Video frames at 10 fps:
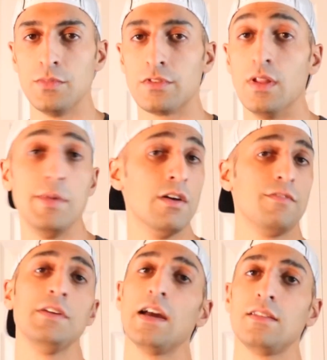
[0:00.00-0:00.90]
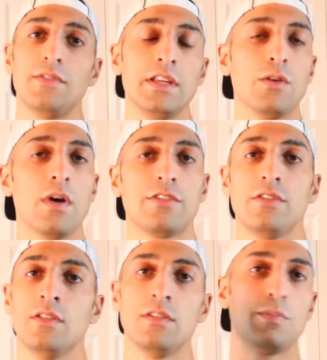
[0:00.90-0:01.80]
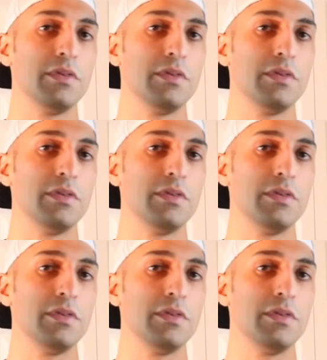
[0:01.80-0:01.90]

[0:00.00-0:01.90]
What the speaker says: So let me know if you guys have any questions.